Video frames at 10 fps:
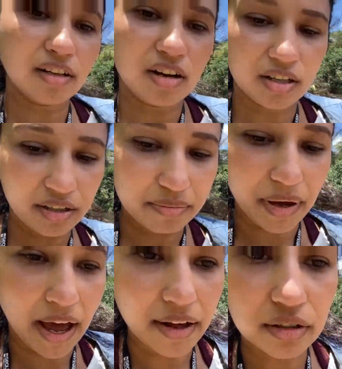on and
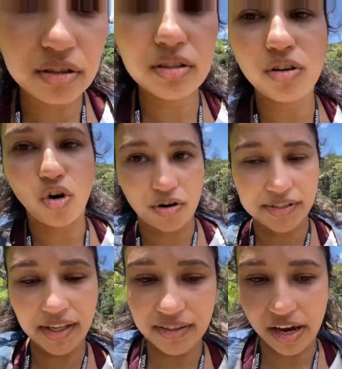paddle or
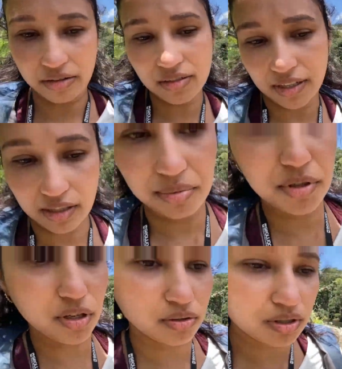sit down that's up to
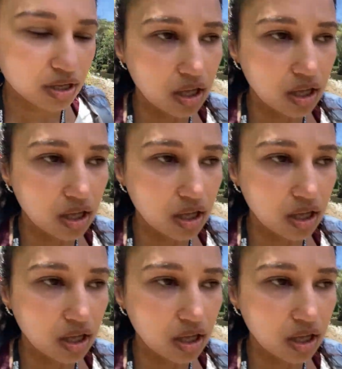you